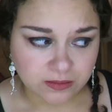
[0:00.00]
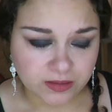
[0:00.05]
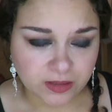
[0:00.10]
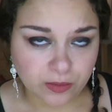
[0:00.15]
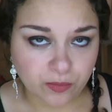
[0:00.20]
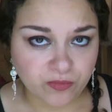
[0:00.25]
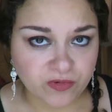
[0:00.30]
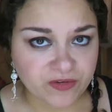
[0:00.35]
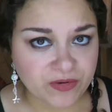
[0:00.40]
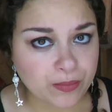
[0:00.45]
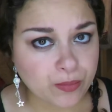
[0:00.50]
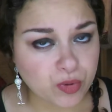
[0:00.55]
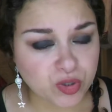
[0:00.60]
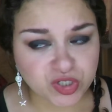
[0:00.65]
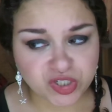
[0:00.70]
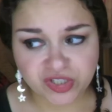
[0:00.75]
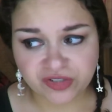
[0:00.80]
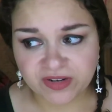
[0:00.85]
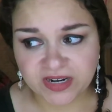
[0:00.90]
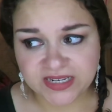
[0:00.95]
they're very
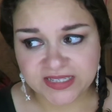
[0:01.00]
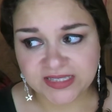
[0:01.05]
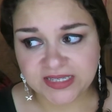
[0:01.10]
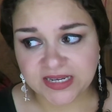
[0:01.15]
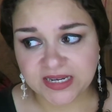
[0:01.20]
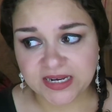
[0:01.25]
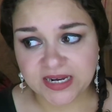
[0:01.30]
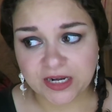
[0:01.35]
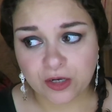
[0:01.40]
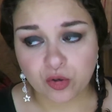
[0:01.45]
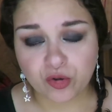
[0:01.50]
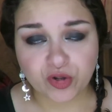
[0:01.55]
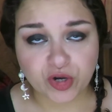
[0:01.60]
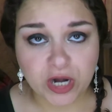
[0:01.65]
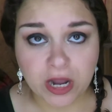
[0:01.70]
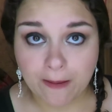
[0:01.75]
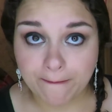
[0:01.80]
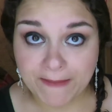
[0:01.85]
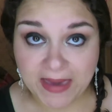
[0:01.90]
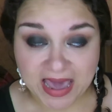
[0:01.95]
moisturizing, and I know they're
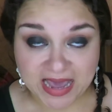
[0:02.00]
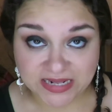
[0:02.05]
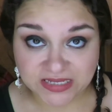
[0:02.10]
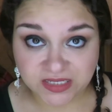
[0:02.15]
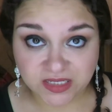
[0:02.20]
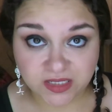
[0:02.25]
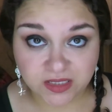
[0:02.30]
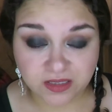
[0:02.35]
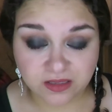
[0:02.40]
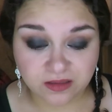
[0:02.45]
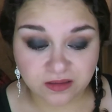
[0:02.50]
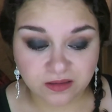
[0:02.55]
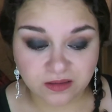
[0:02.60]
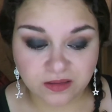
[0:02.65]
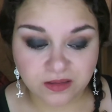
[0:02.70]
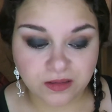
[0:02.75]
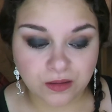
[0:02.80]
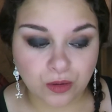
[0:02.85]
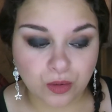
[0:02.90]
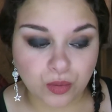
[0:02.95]
not mattes.
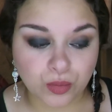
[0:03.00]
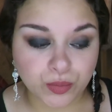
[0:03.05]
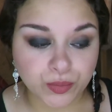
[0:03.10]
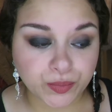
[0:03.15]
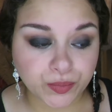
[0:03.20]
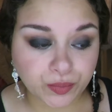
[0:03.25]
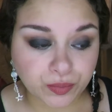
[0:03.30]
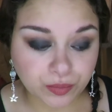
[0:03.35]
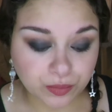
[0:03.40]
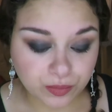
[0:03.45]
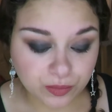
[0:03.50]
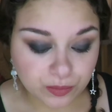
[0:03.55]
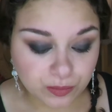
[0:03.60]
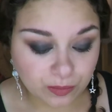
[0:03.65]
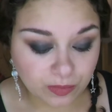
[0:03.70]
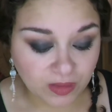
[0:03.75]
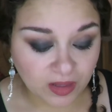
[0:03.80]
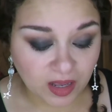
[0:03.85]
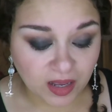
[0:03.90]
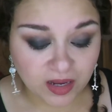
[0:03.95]
So
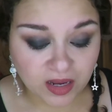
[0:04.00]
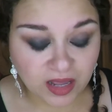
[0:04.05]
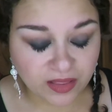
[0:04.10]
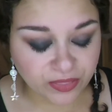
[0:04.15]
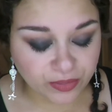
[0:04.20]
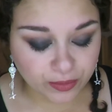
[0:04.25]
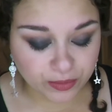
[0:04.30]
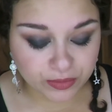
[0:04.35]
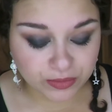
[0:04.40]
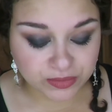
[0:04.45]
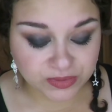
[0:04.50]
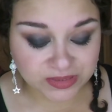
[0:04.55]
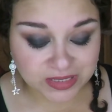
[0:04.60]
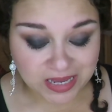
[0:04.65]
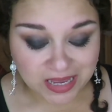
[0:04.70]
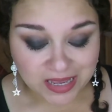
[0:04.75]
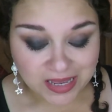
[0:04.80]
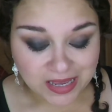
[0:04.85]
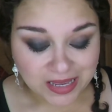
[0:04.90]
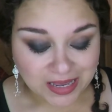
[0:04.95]
I got those,
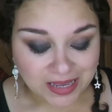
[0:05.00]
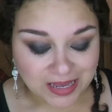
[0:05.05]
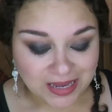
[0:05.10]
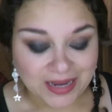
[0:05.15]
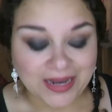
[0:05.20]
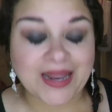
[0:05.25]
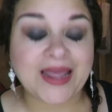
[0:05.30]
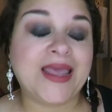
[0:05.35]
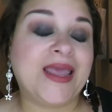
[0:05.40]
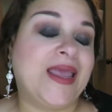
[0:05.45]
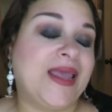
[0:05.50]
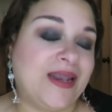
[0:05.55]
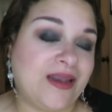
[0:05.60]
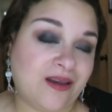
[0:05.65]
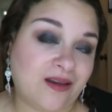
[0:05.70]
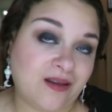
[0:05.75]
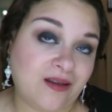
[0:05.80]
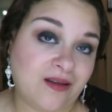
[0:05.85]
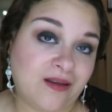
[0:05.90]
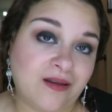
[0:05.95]
and I
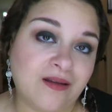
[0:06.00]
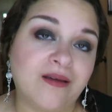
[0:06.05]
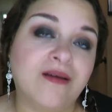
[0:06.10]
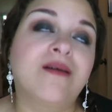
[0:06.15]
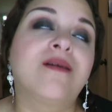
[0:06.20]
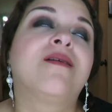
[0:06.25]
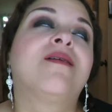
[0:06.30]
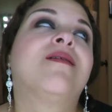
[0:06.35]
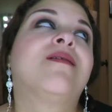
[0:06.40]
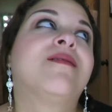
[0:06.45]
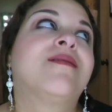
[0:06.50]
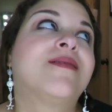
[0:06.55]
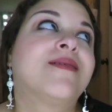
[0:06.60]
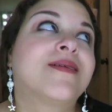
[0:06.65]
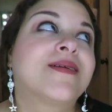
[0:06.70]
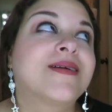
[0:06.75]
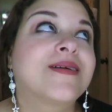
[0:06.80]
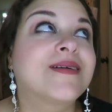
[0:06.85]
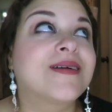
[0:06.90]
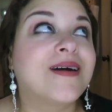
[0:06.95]
hated it. Oh
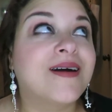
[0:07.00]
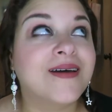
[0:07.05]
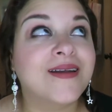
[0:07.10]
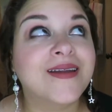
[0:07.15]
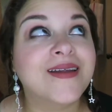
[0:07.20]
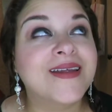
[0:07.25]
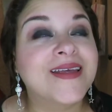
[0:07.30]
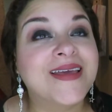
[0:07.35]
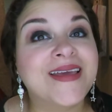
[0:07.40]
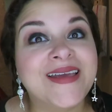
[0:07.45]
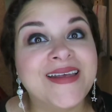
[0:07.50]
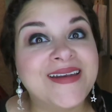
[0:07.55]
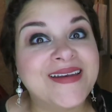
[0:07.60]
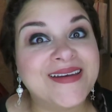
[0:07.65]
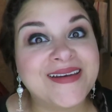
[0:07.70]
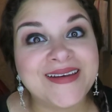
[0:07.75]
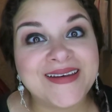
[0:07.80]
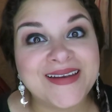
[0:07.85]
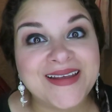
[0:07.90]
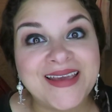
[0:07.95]
God, I
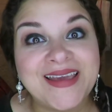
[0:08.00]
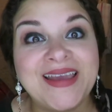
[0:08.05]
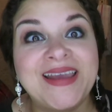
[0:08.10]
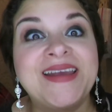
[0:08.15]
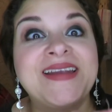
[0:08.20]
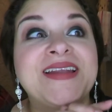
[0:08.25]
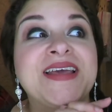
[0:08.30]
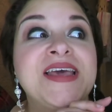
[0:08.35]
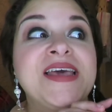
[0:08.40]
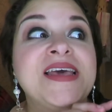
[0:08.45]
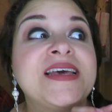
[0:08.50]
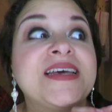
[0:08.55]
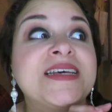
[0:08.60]
hated it. And I hate